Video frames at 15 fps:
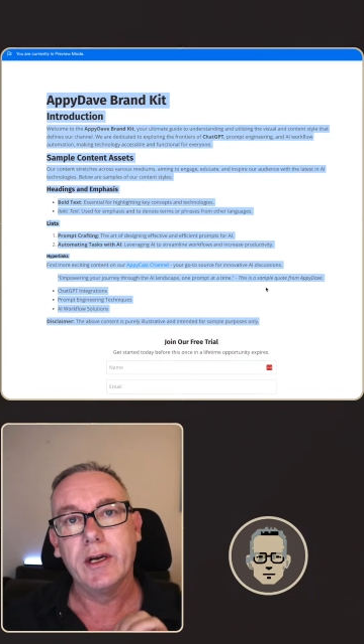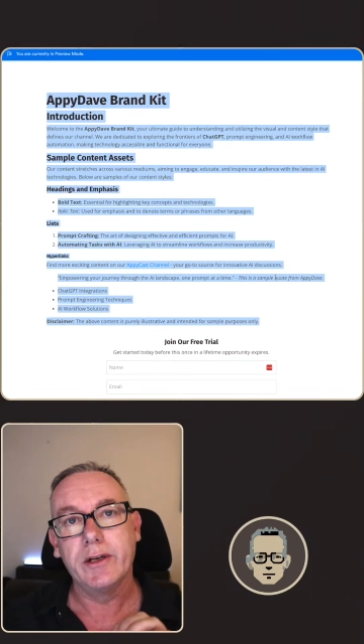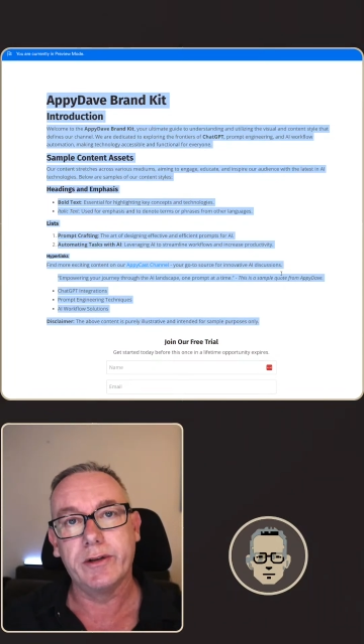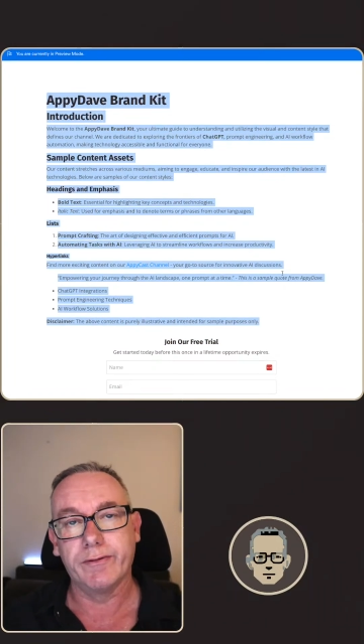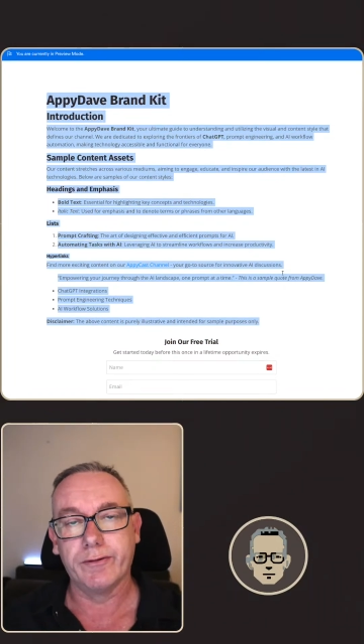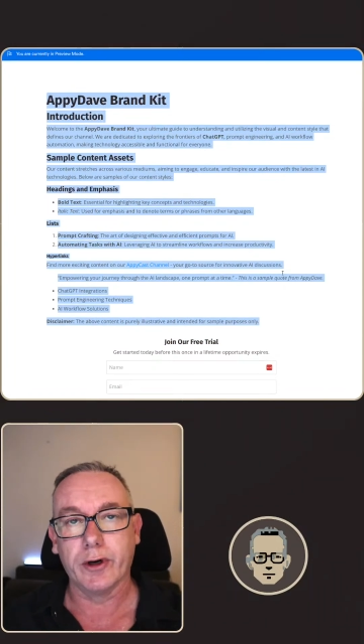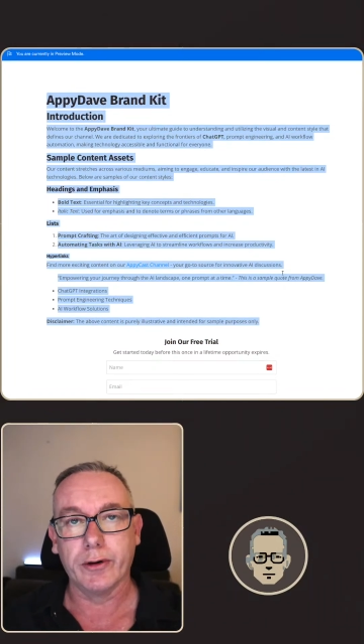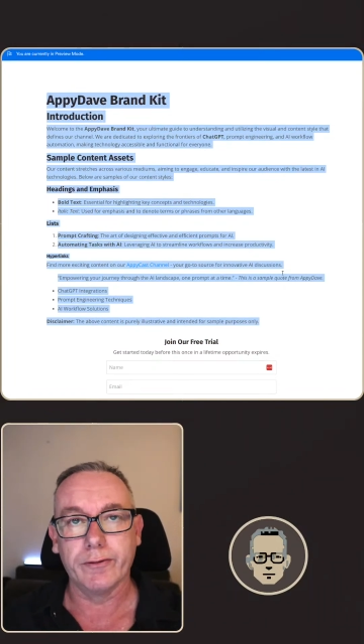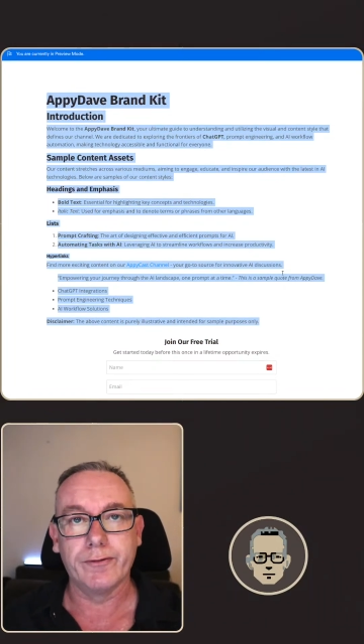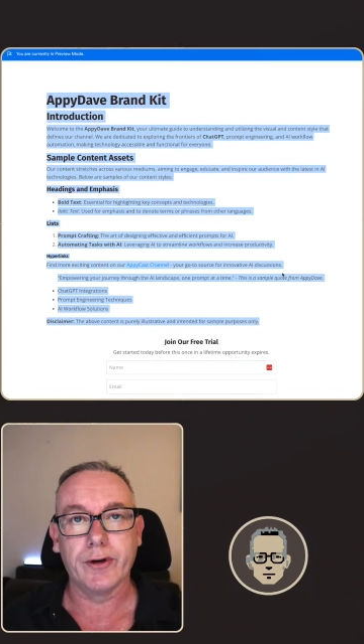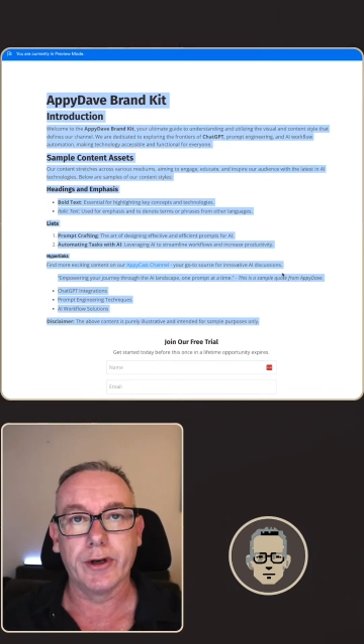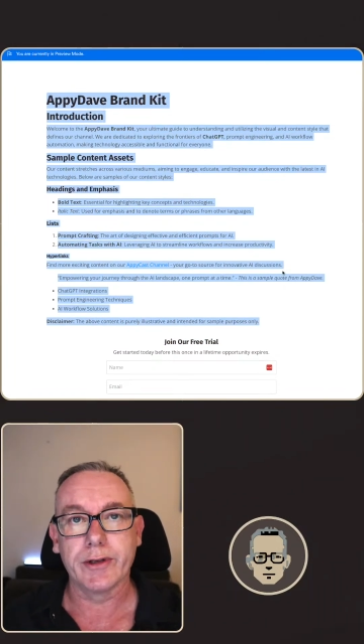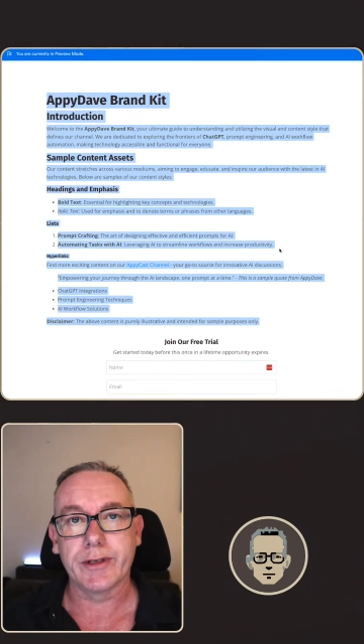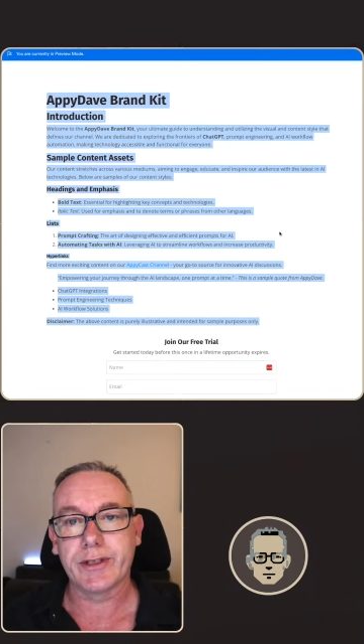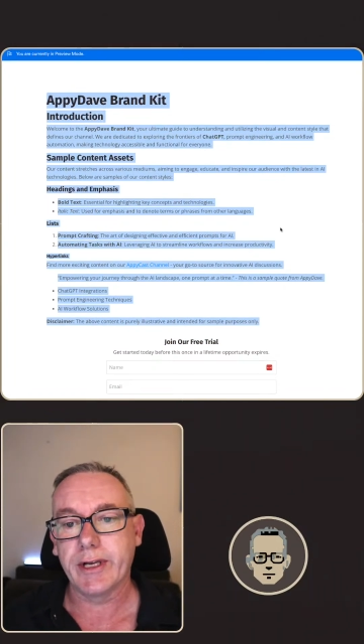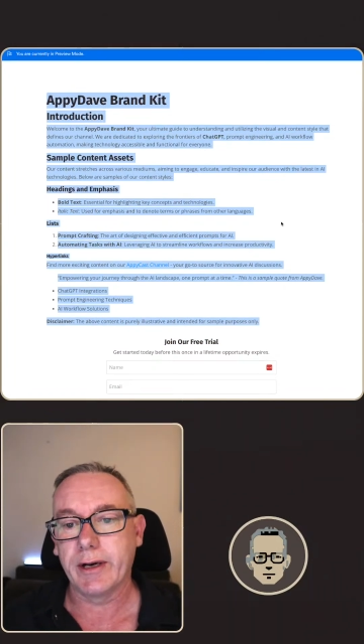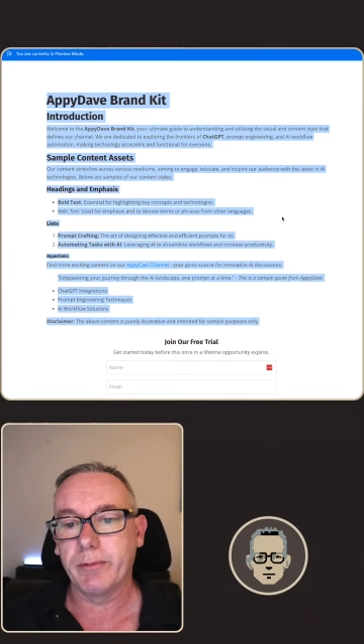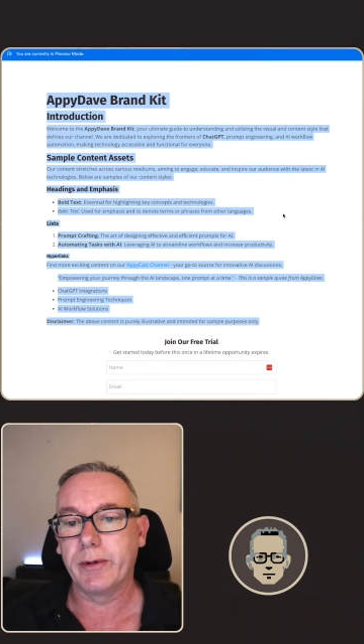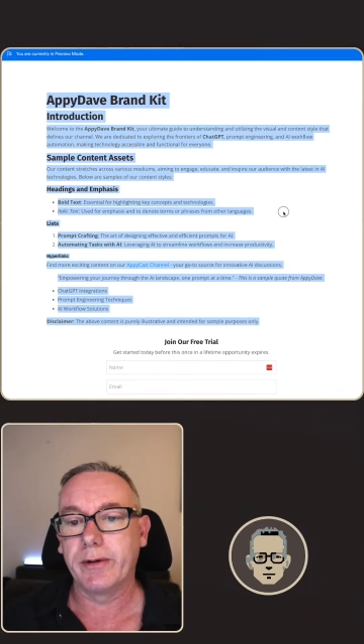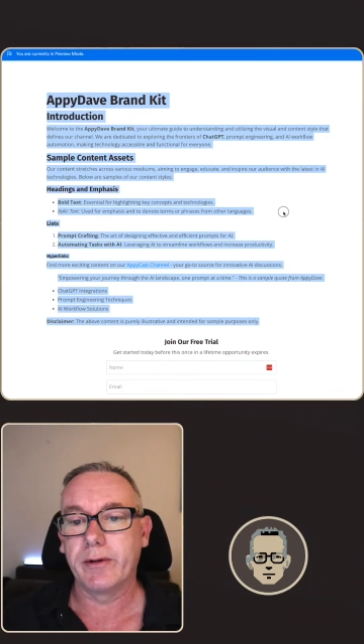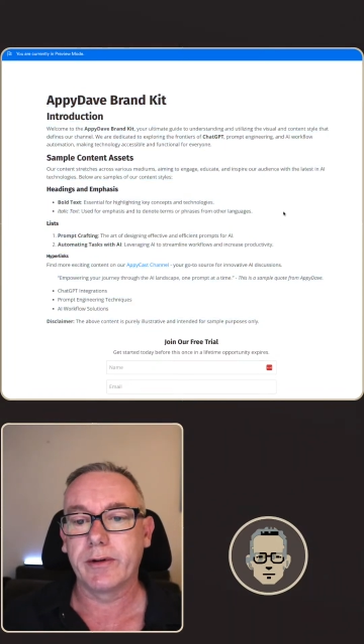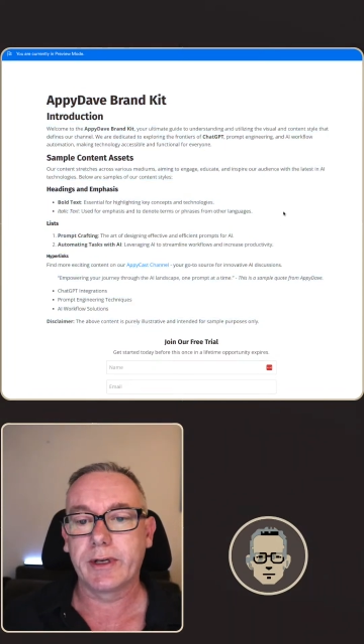default fonts that
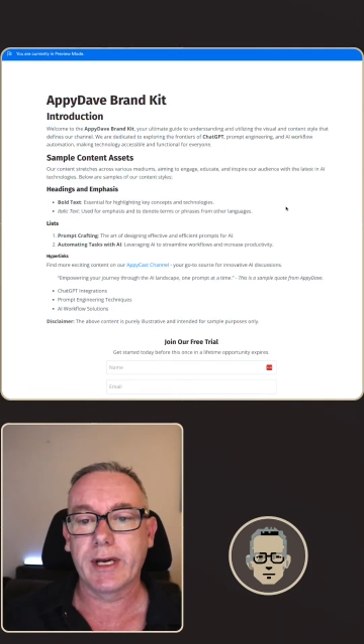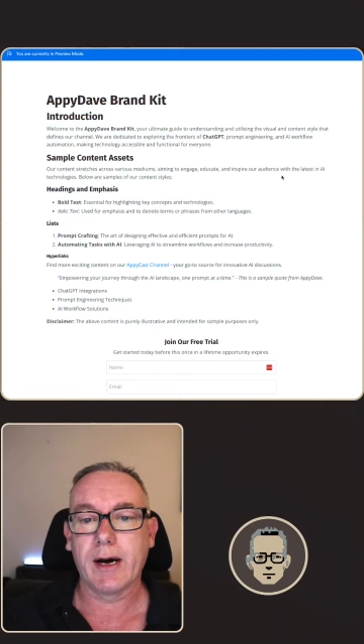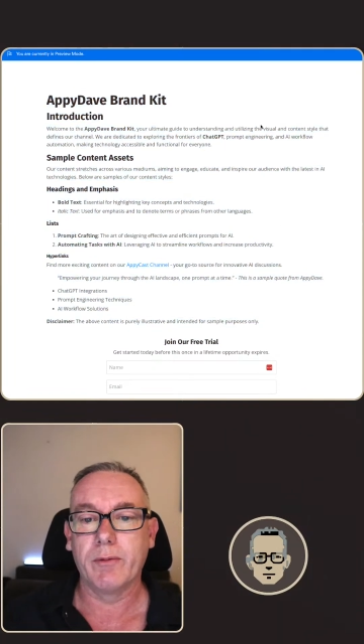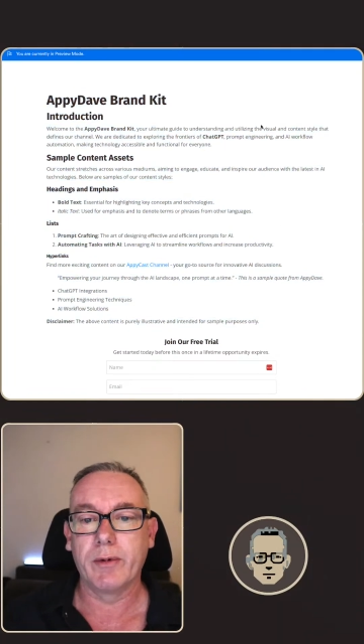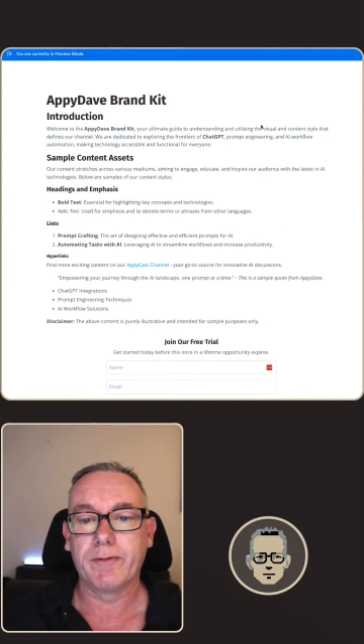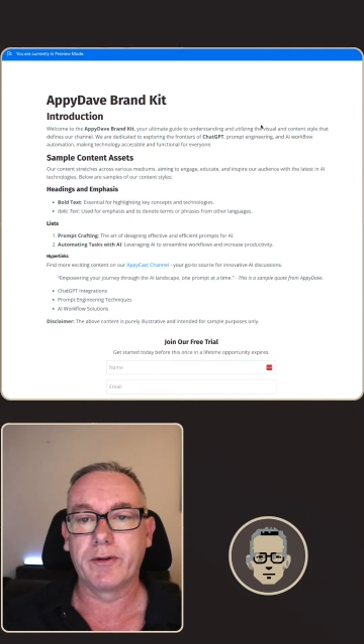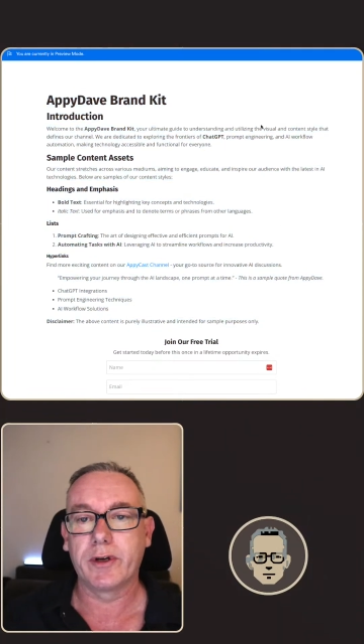come with